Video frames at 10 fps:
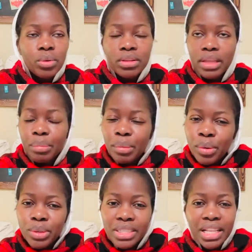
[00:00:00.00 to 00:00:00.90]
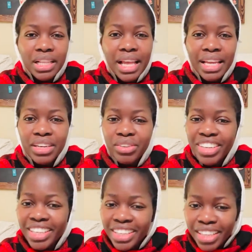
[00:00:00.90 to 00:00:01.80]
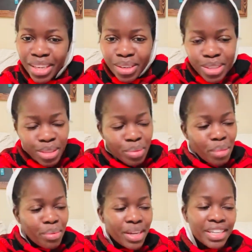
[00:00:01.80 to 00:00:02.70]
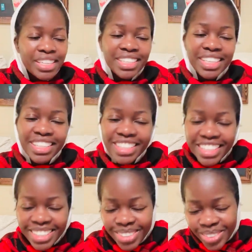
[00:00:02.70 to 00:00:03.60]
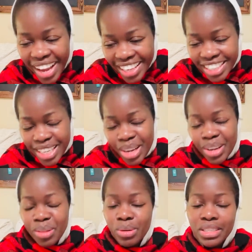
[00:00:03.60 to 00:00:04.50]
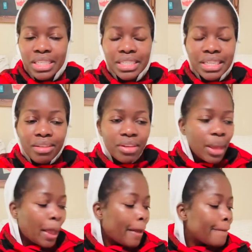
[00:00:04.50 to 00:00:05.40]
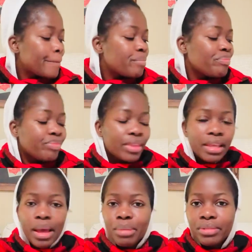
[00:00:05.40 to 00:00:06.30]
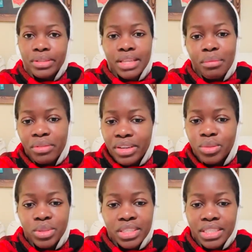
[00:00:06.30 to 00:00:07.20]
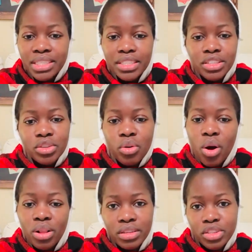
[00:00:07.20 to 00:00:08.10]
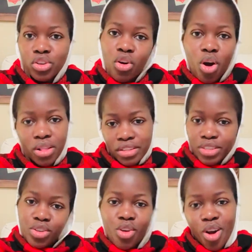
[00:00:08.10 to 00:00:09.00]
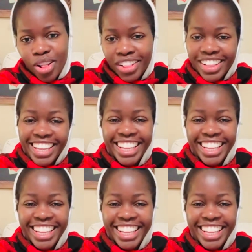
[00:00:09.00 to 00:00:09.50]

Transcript: There are people who still like reading their newspapers, listening to radio, and watching TV. Yeah, but for some of us, we just scroll, scroll, scroll.